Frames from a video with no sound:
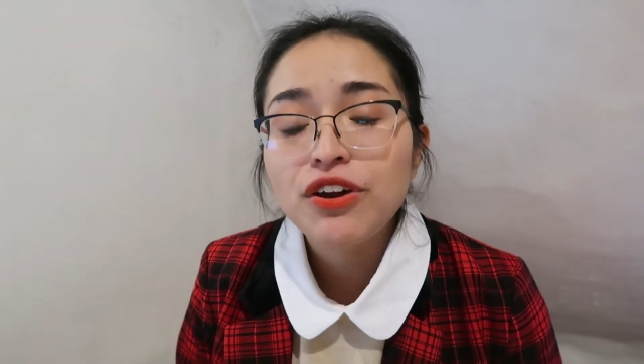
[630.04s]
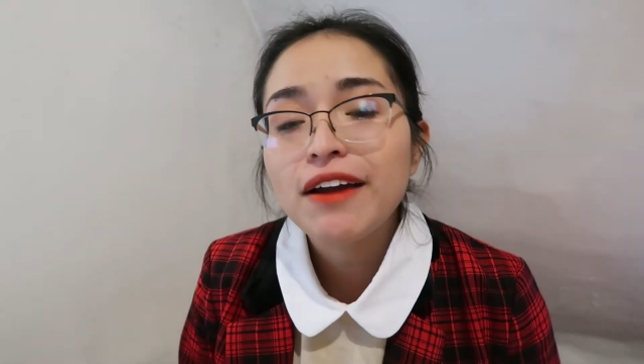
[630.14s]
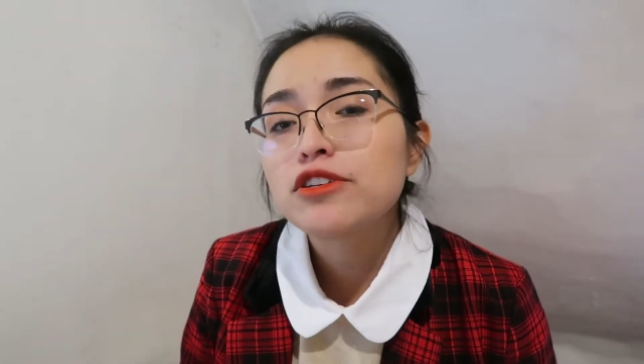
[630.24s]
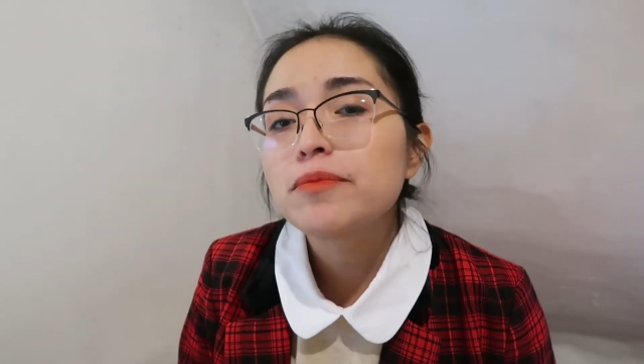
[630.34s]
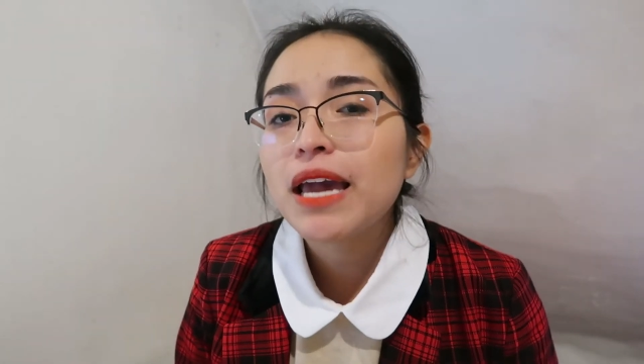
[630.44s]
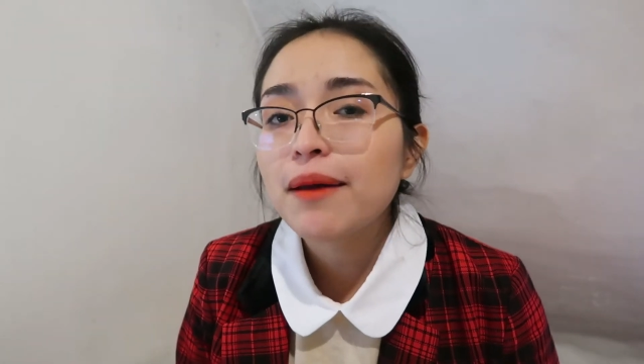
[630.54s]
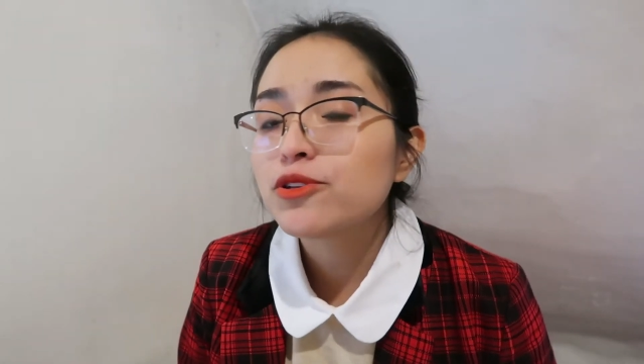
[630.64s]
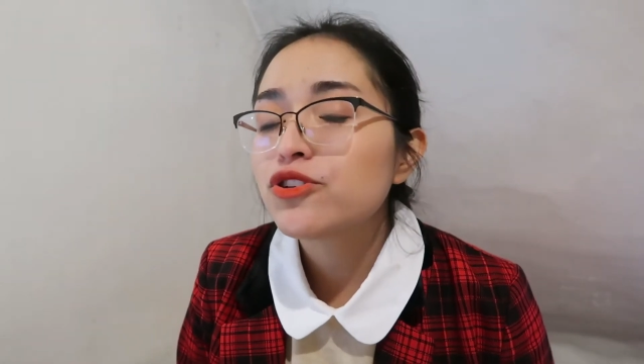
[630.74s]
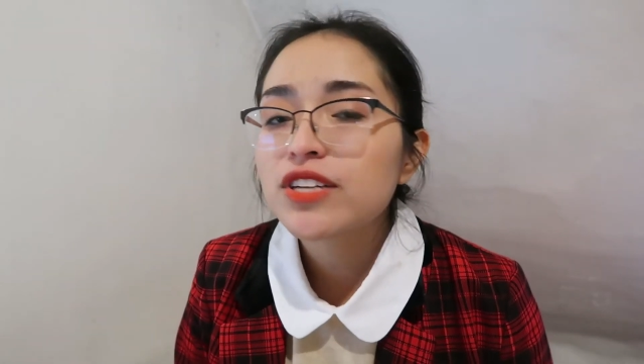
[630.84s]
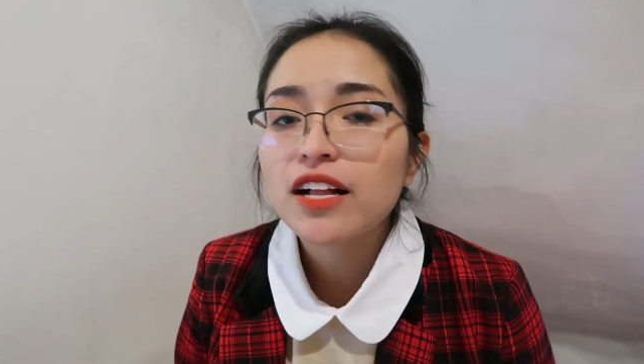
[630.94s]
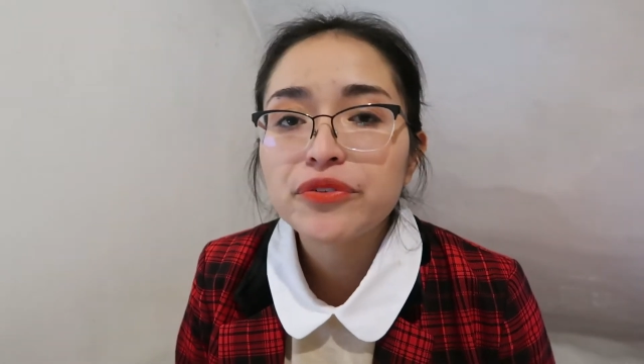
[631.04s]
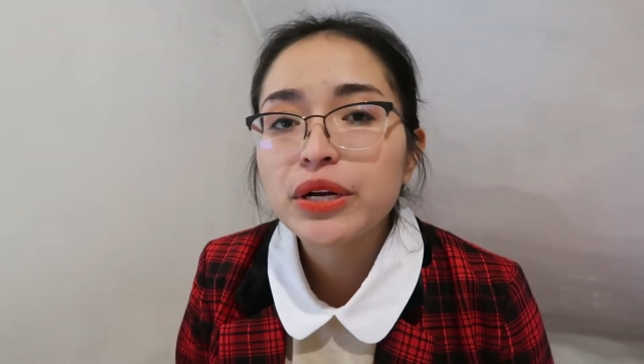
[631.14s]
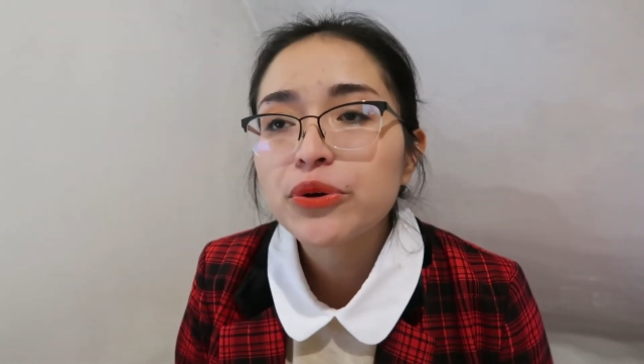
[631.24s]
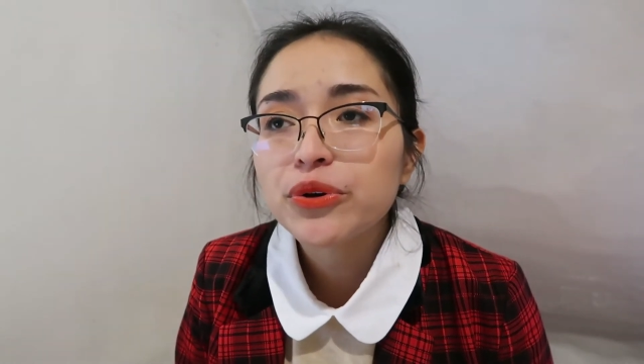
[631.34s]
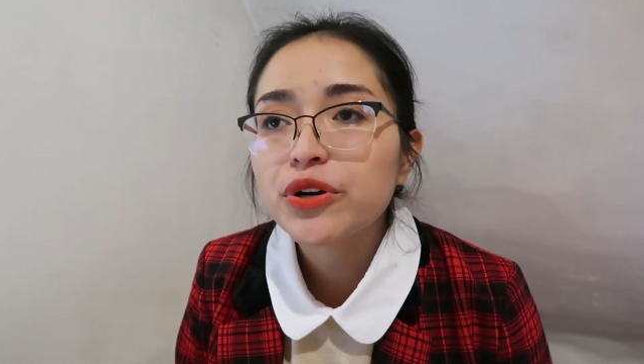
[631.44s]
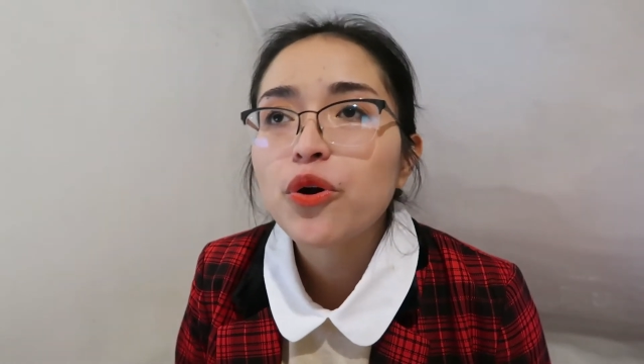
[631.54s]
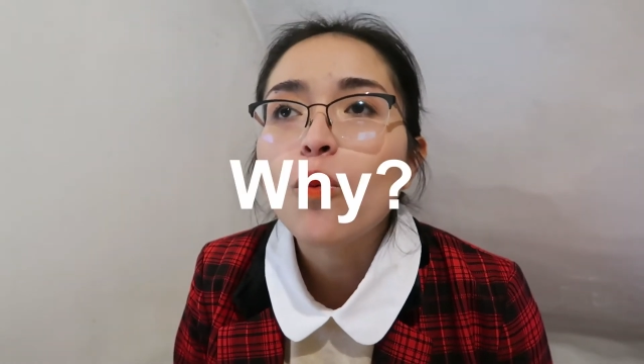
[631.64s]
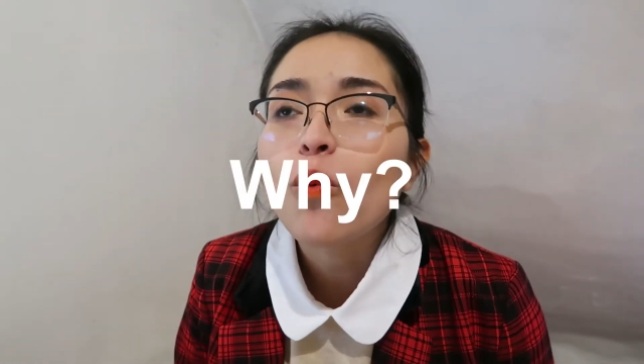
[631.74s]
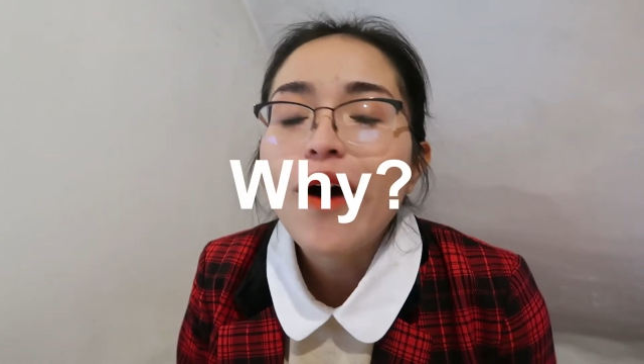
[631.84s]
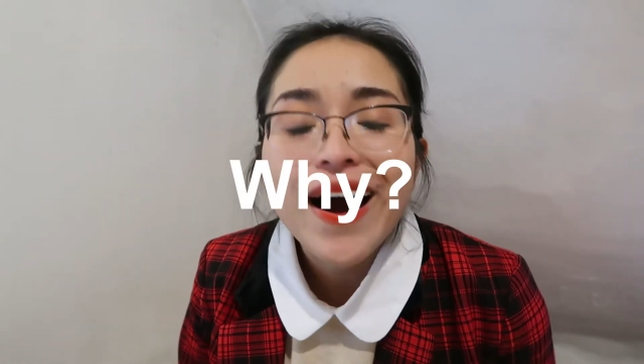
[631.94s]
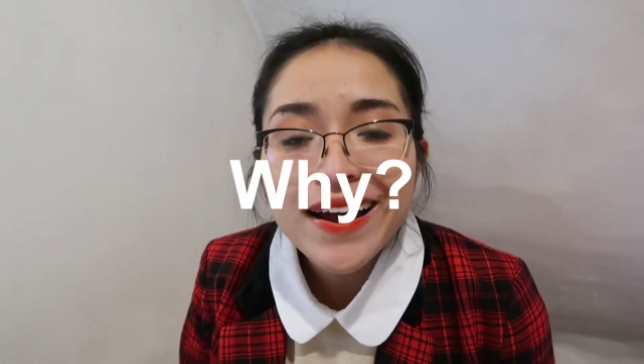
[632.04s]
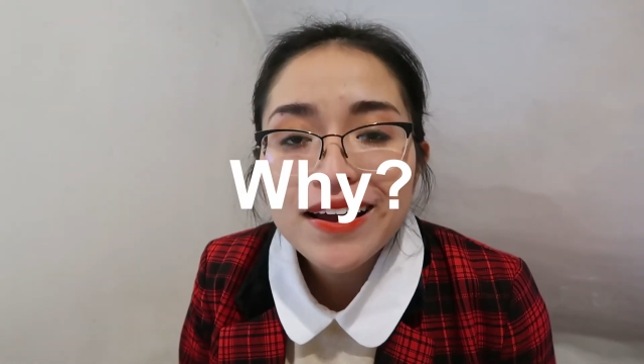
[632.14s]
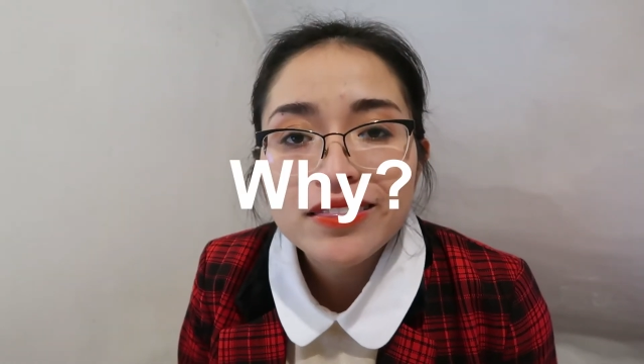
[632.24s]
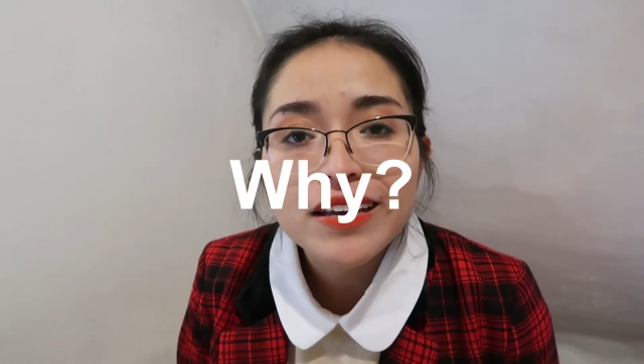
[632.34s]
You have to be able to tell the recruiter why